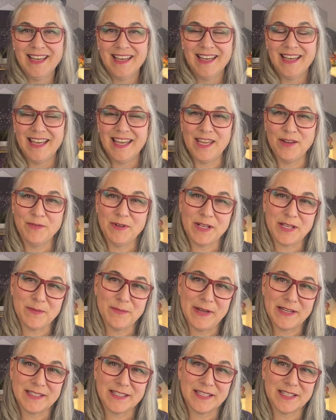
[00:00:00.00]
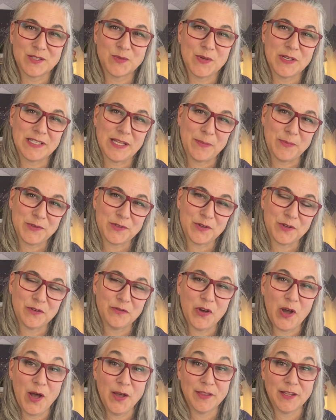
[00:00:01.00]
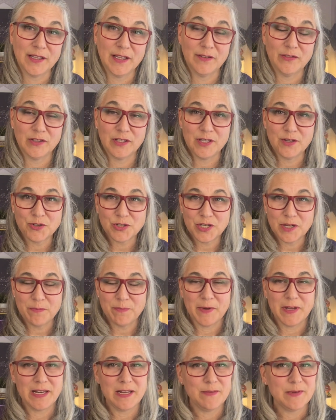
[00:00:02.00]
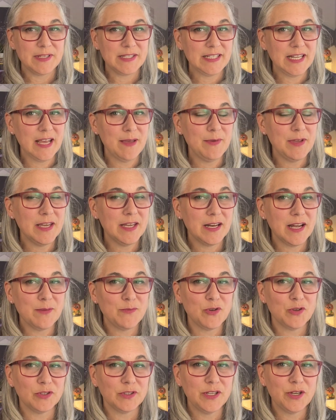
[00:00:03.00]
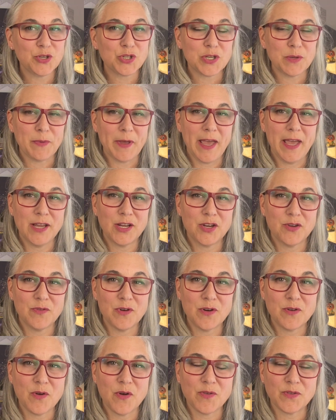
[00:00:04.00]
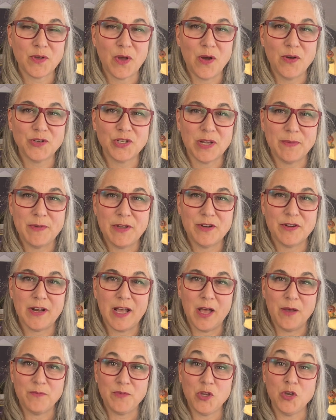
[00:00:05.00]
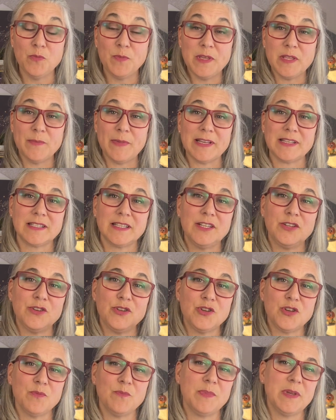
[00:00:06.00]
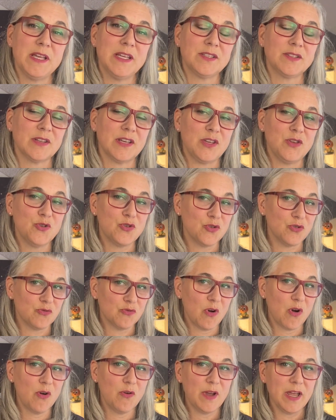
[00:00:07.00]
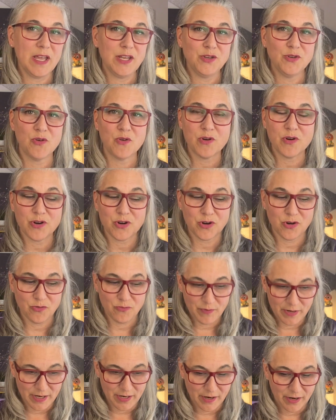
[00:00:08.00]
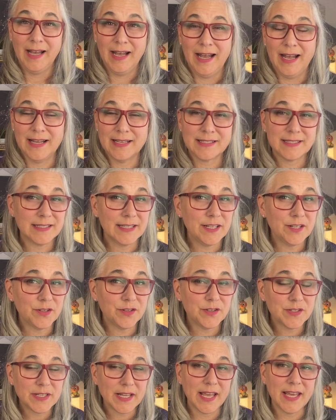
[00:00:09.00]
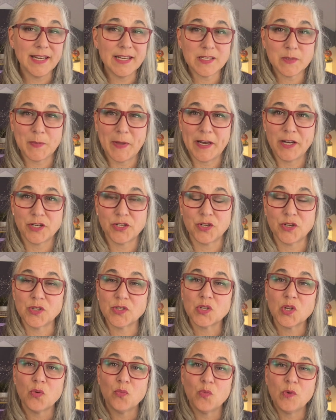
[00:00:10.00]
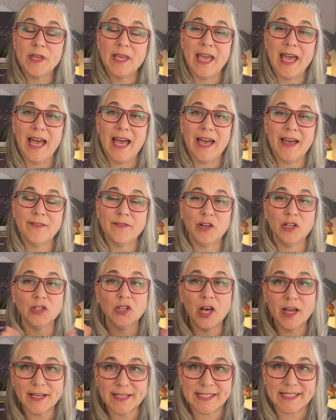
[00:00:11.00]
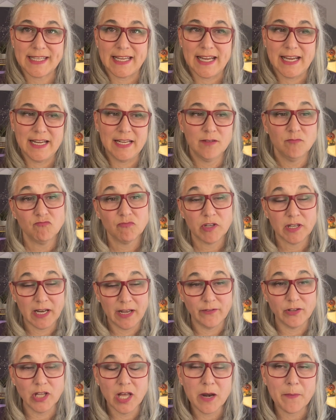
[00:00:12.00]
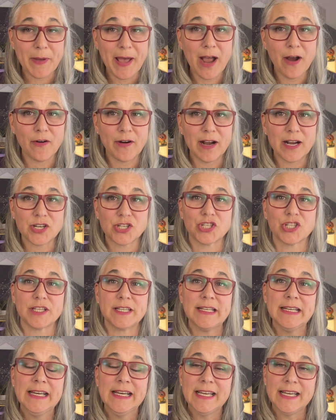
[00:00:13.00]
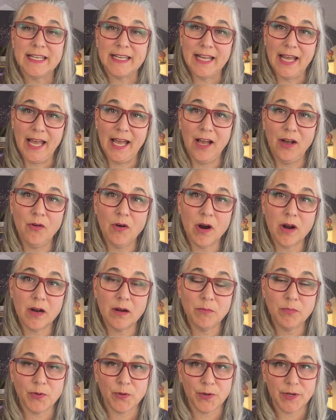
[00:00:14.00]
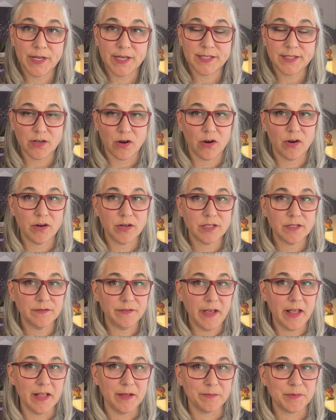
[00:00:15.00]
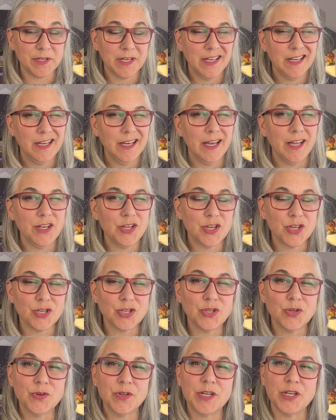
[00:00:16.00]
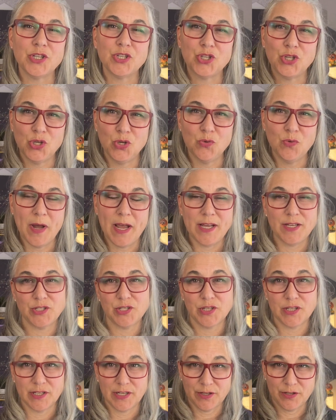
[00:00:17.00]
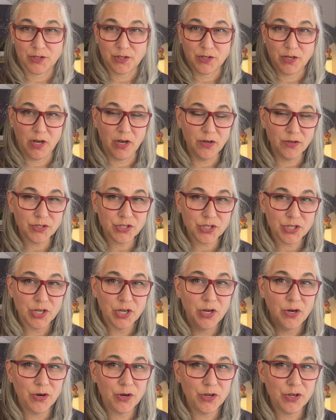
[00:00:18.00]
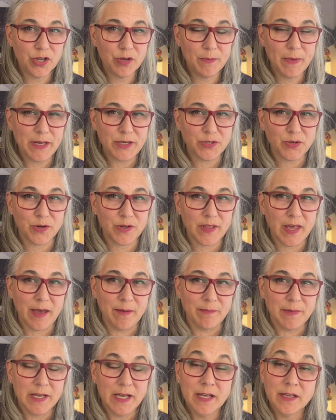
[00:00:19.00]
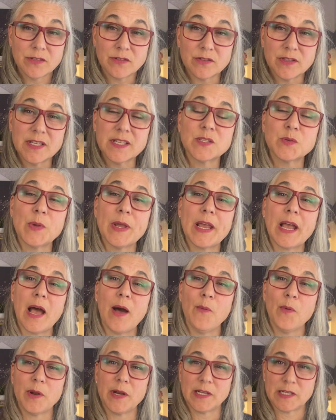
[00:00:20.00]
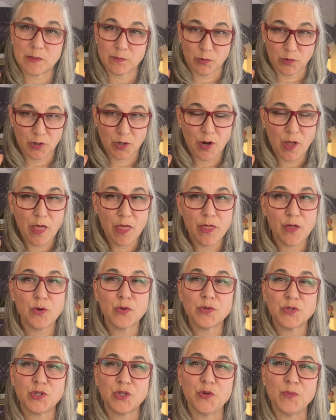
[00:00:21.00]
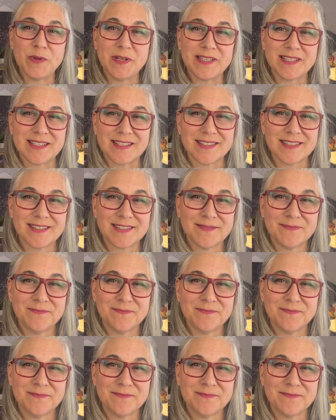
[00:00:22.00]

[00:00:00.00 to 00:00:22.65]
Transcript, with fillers: Hey, welcome back to this week's episode of On the Level Leadership. My name is Tammy, and I'm your leadership and career growth coach. I'm here to help you be the best leader you can be so that you can grow in your career. As leaders and as managers, we have a lot of say, can have a lot of power actually, in how our employees are developed. And you can do it in two ways you can either coach or you can mentor them. So this week, I want to explore those two pieces.